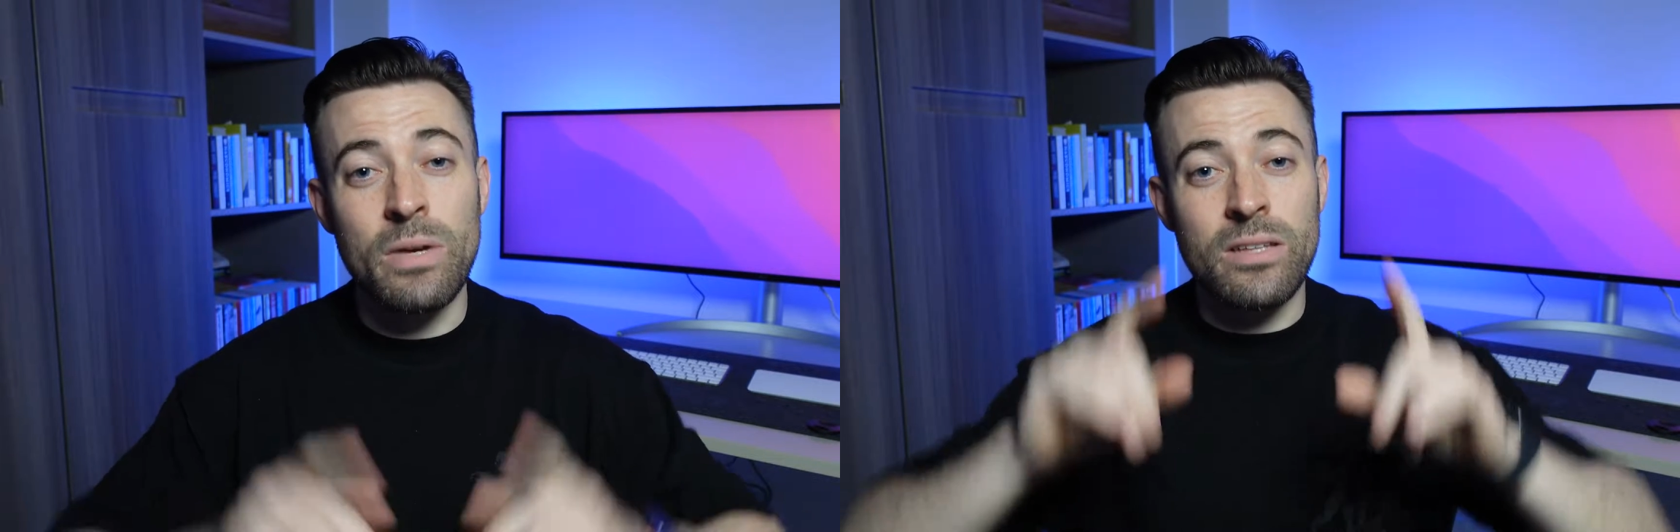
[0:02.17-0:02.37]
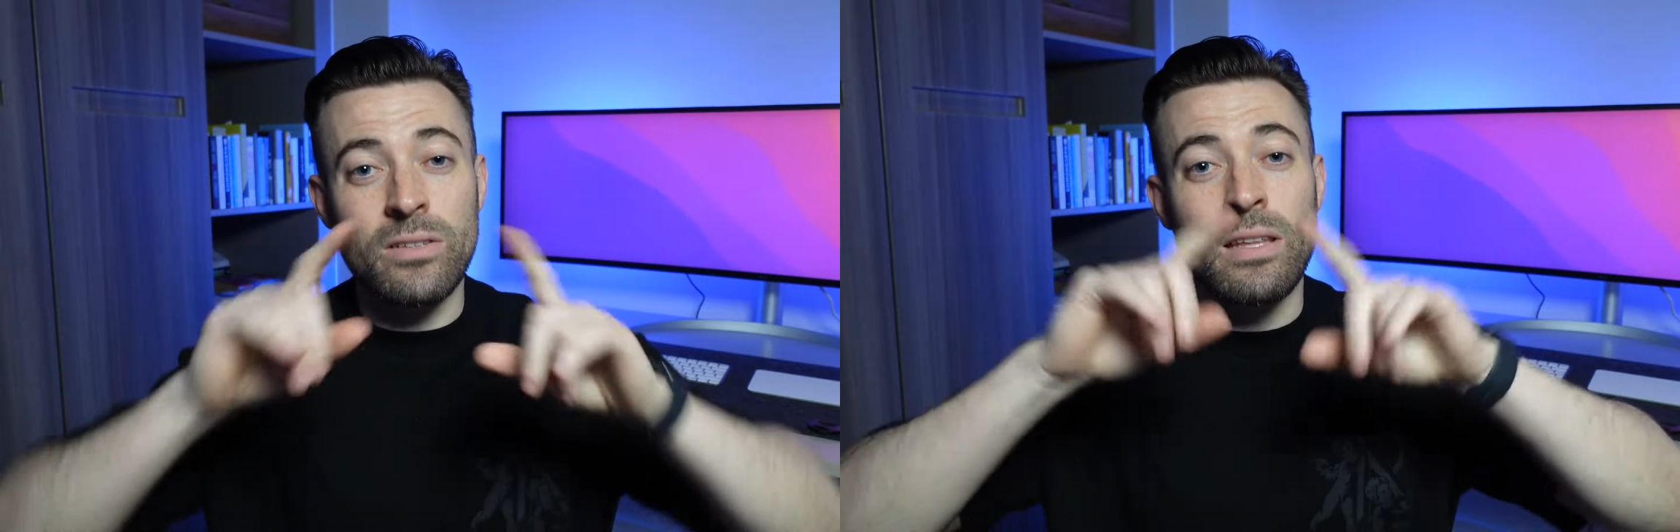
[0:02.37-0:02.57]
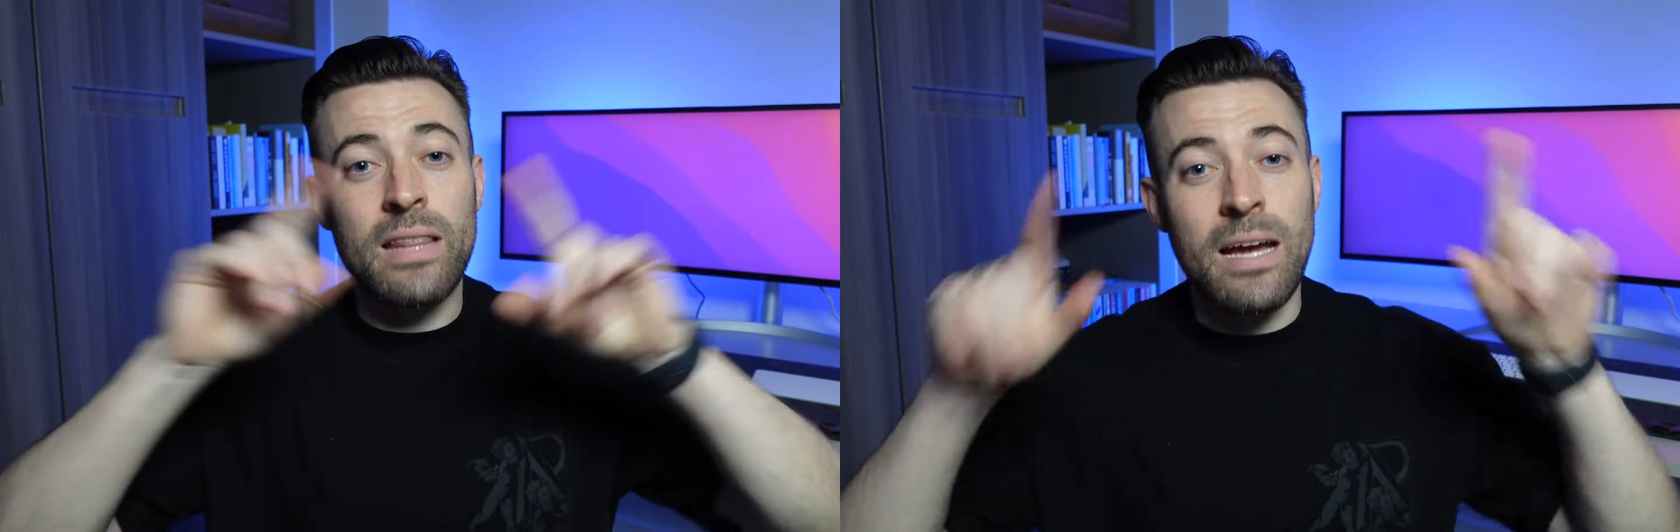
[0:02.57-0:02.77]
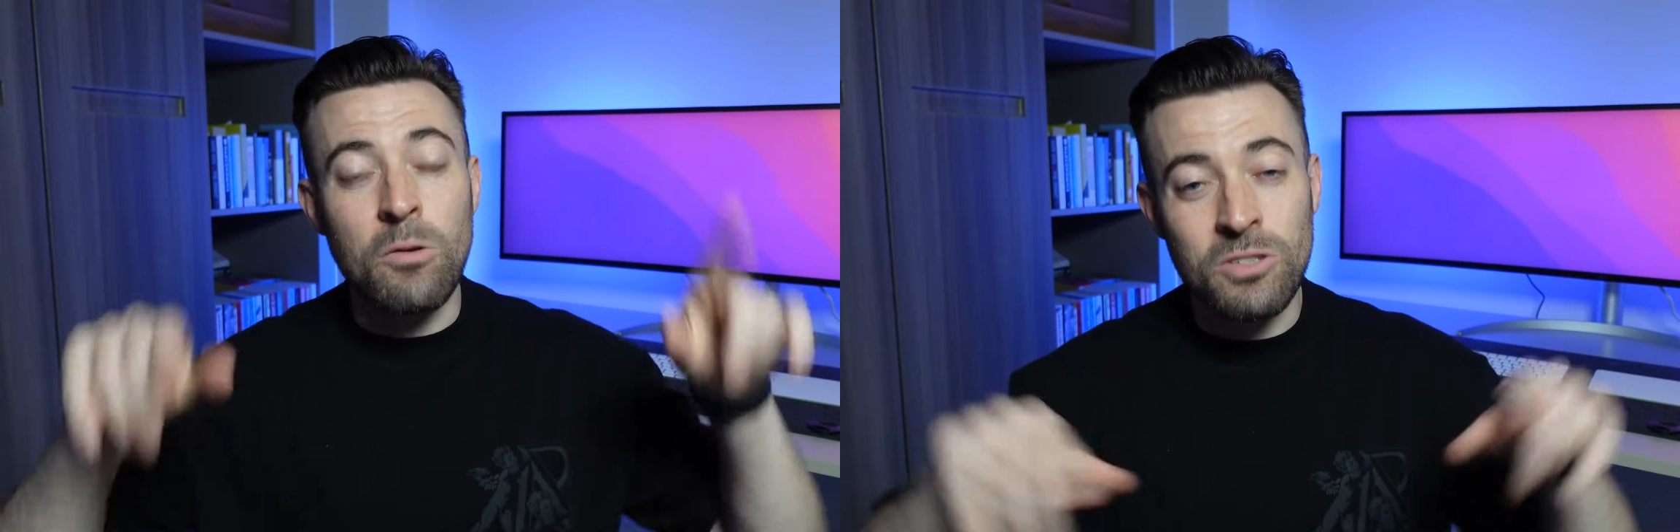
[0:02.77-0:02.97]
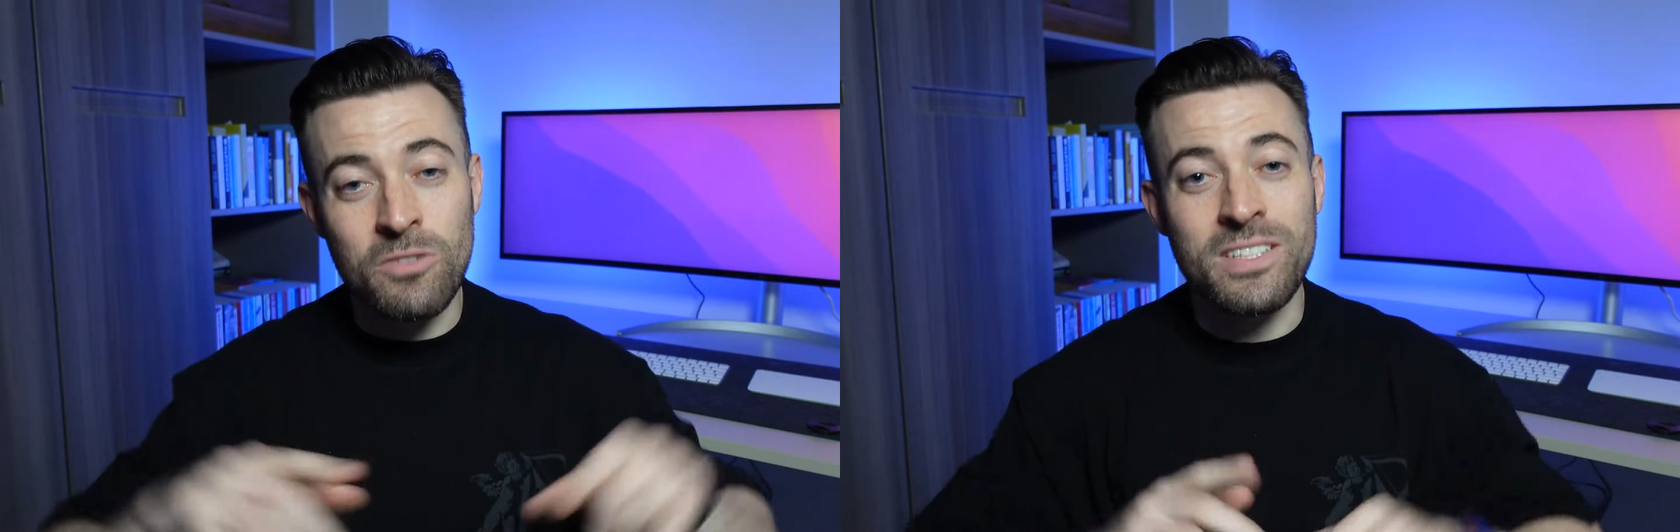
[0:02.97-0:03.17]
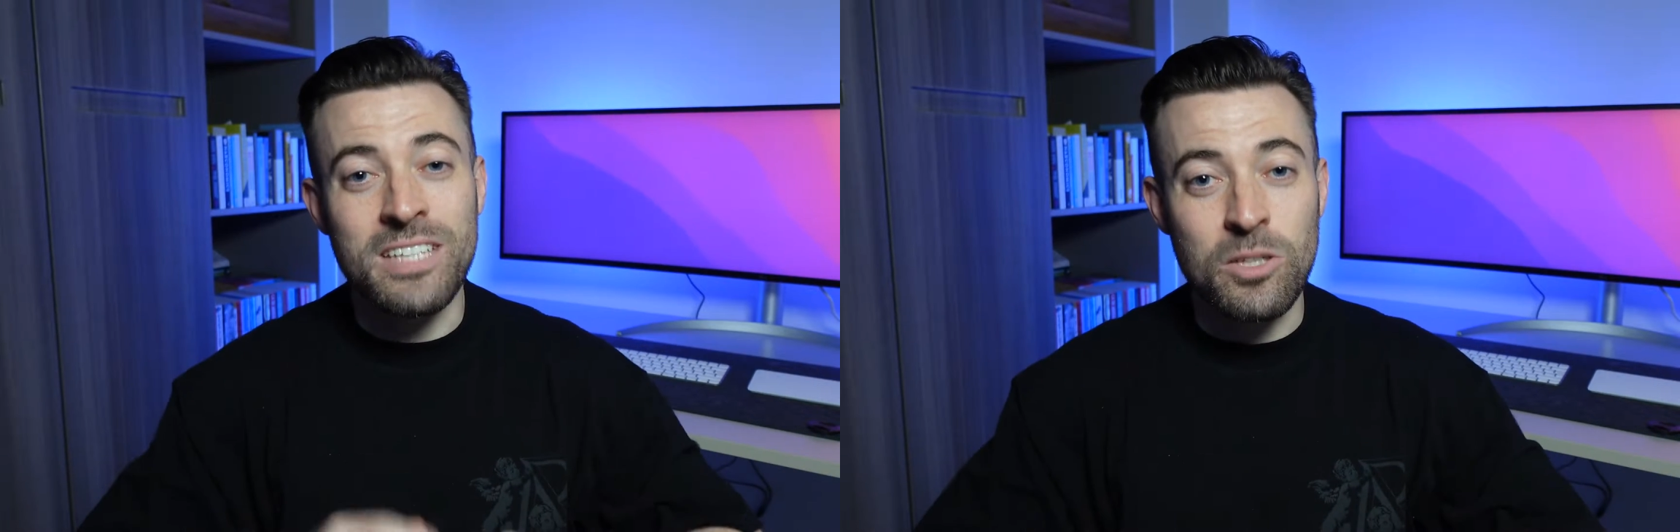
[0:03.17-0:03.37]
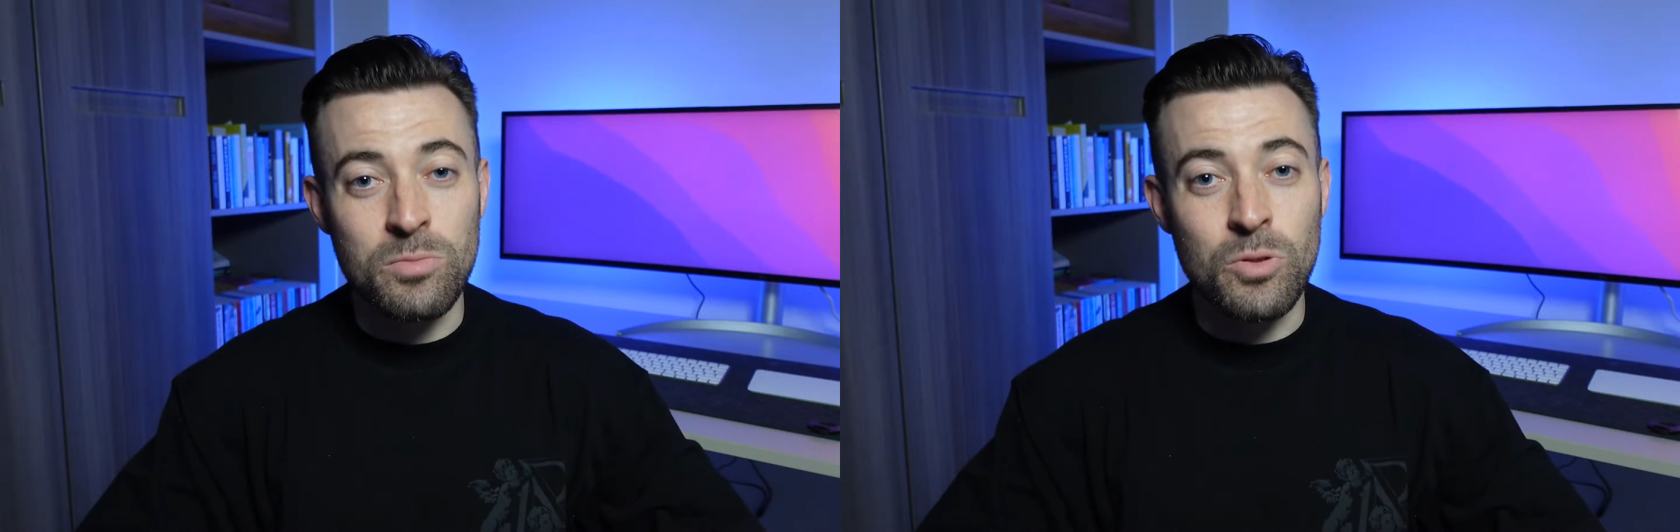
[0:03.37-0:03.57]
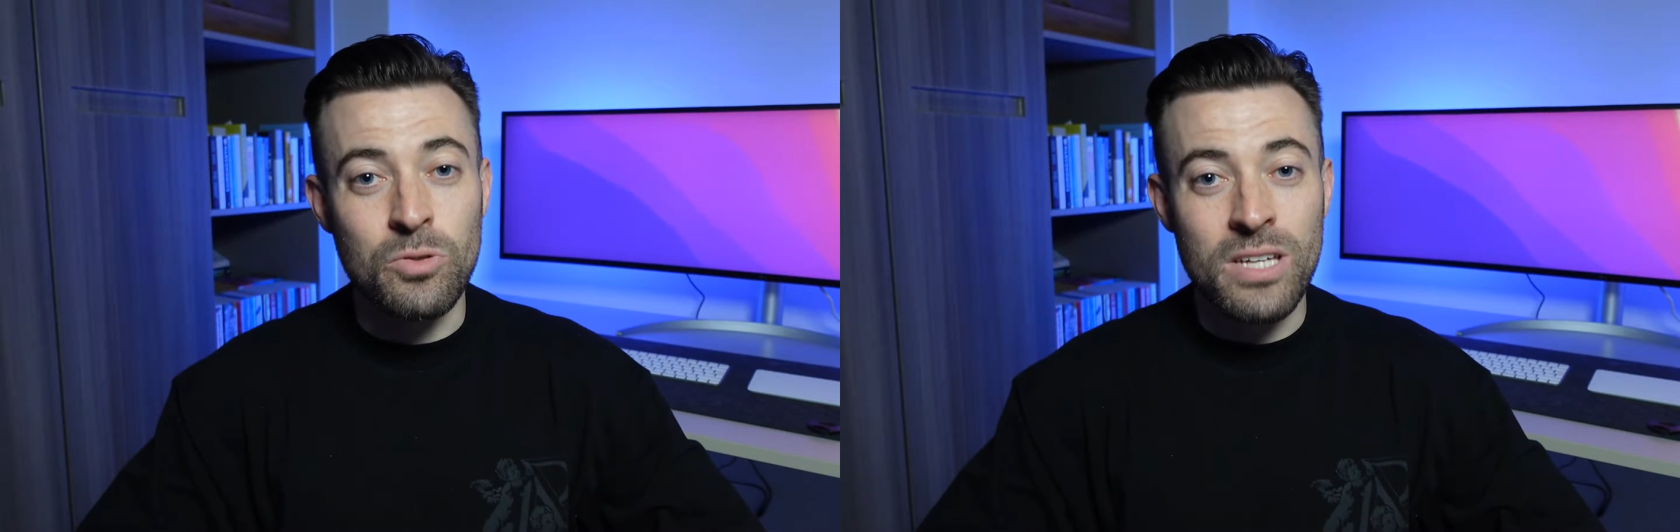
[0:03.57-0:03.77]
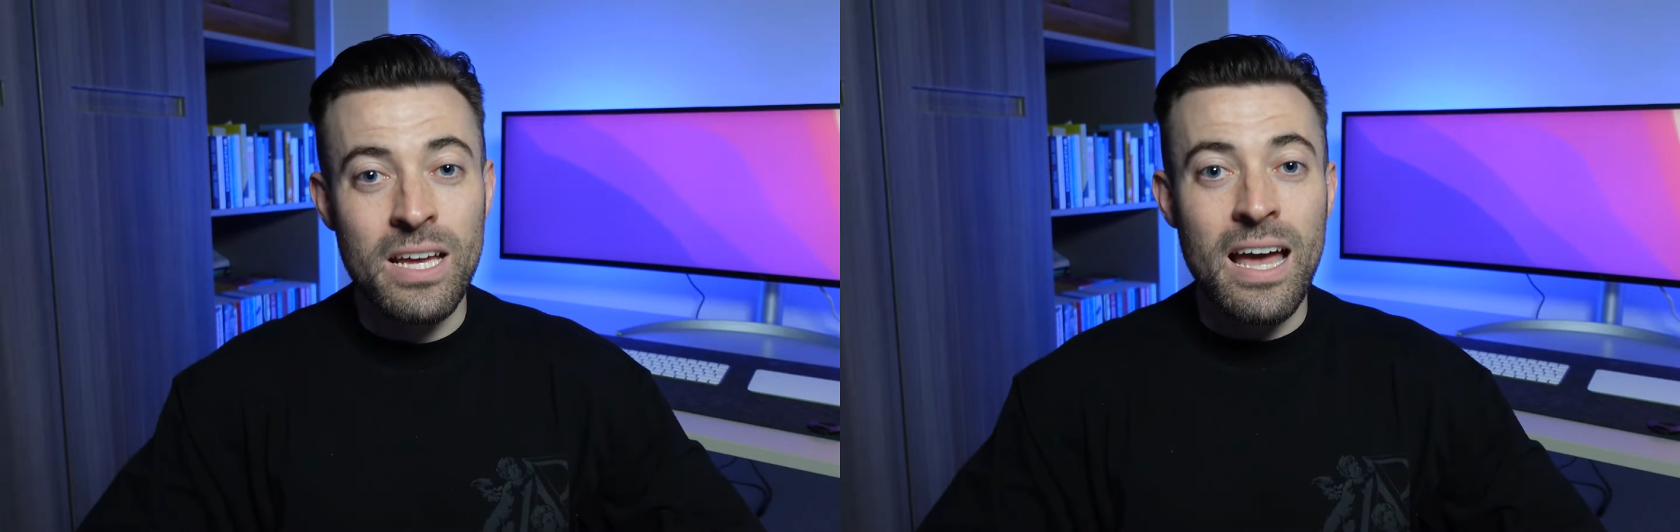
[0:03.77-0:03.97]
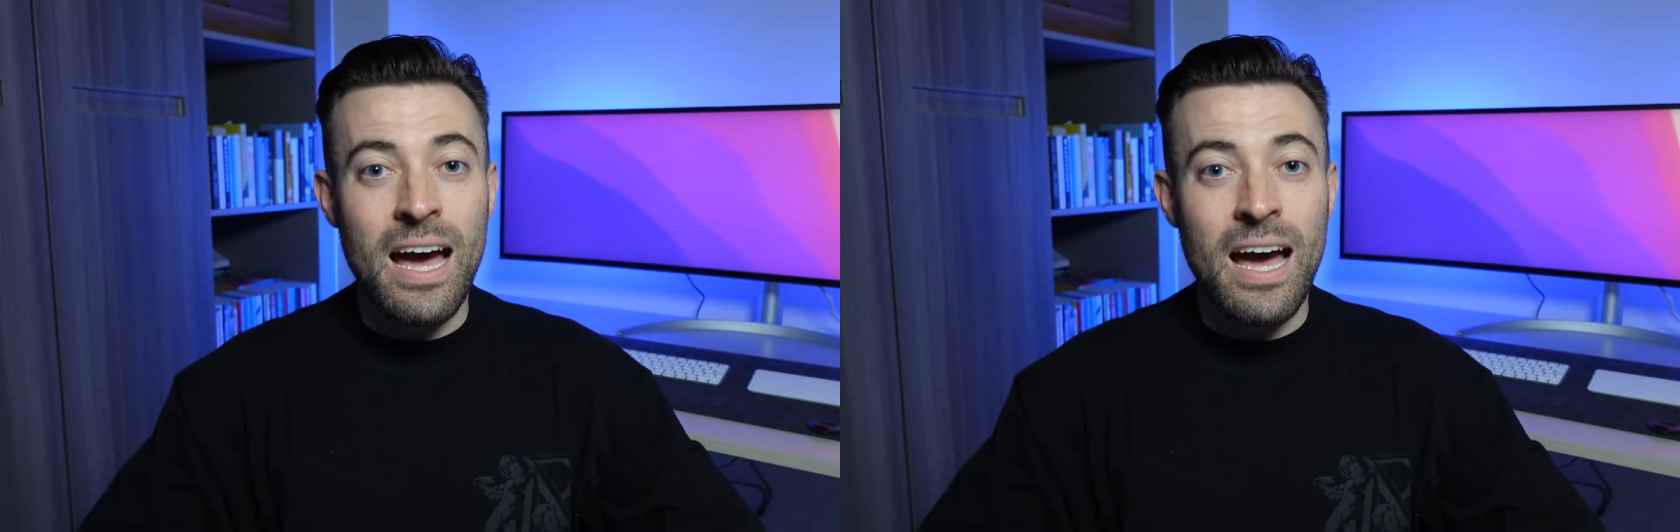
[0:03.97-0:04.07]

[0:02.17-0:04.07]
with the layout of the dashboard.